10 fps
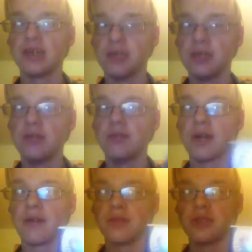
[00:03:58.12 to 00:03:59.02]
you
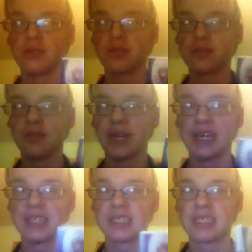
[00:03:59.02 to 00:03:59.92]
about Majora's
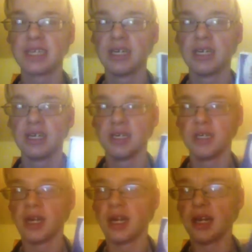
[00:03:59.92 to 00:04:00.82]
Mask.
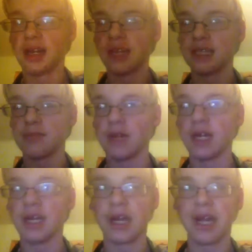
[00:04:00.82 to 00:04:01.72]
That's
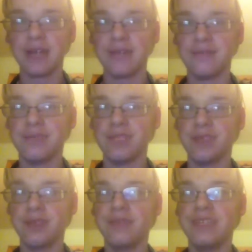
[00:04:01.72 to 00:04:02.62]
why I,
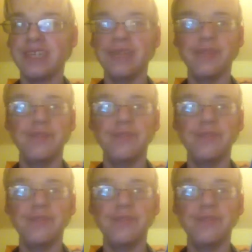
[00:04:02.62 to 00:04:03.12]
did